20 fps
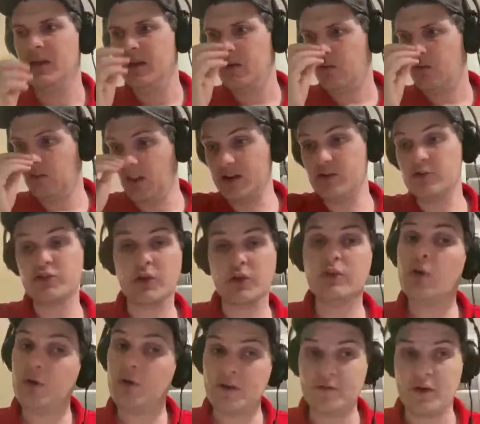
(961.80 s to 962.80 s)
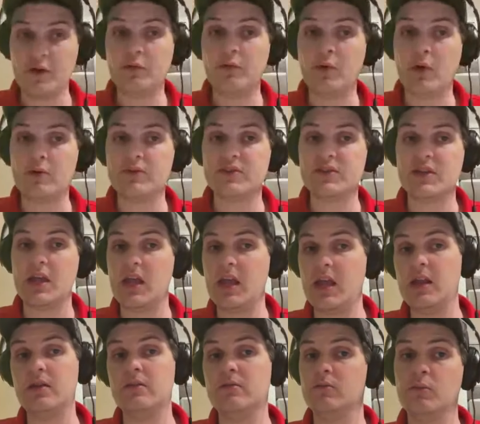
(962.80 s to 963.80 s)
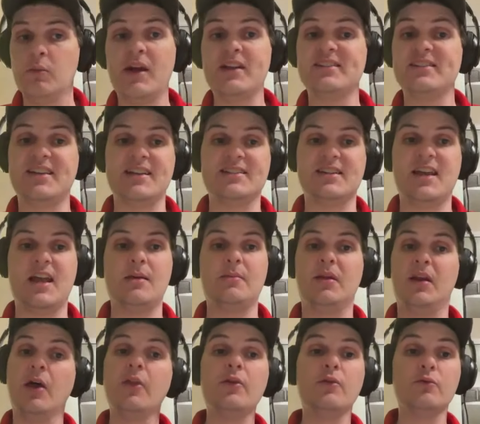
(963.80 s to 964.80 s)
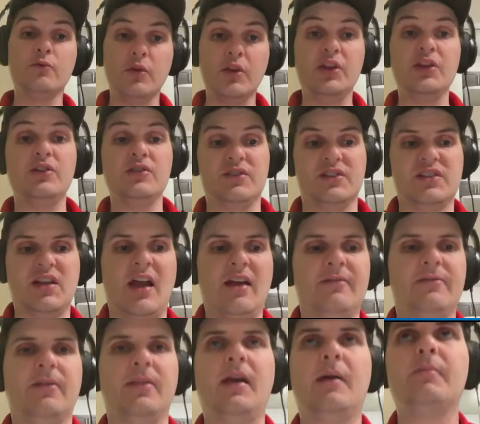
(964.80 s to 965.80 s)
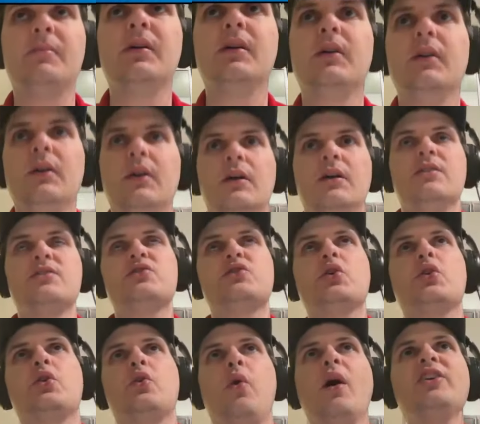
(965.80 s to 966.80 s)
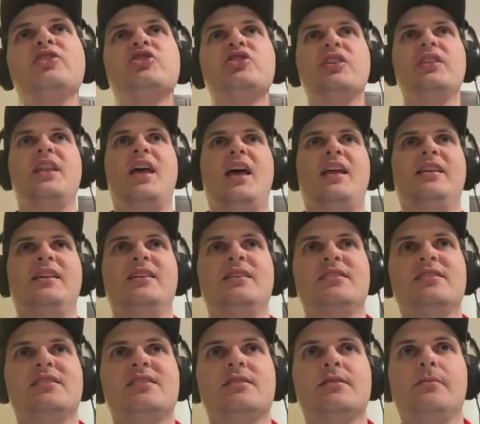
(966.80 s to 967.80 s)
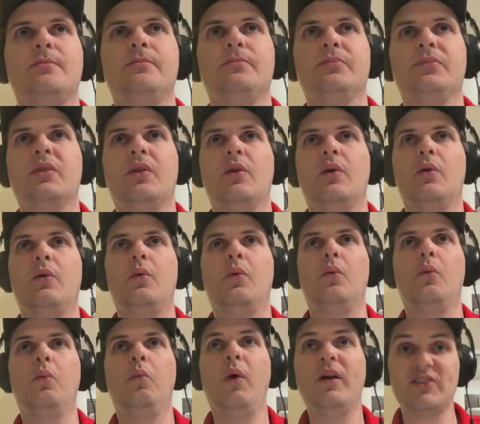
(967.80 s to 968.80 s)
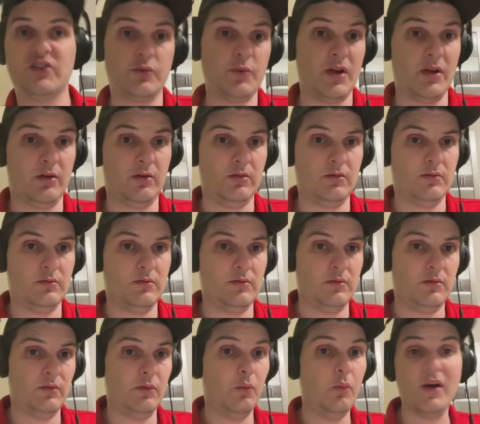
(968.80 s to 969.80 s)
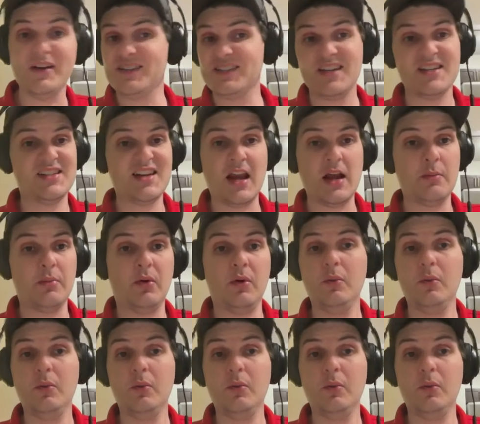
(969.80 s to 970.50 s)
Orlando took thirty free throws in Wednesday's game, another really good sign for them. So the question then is, what's real? What's sustainable?